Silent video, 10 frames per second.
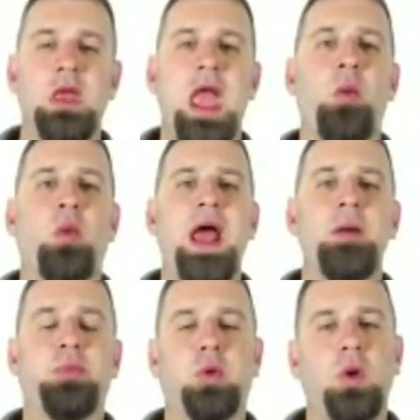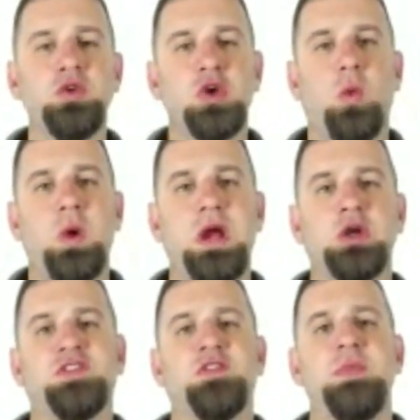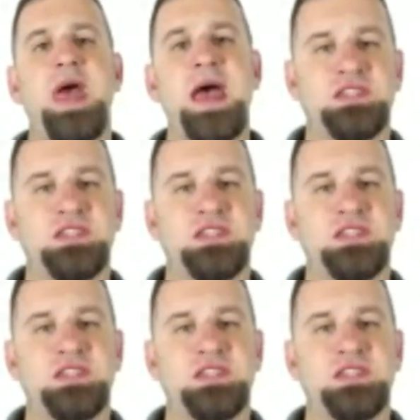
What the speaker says: And when I approach awareness from that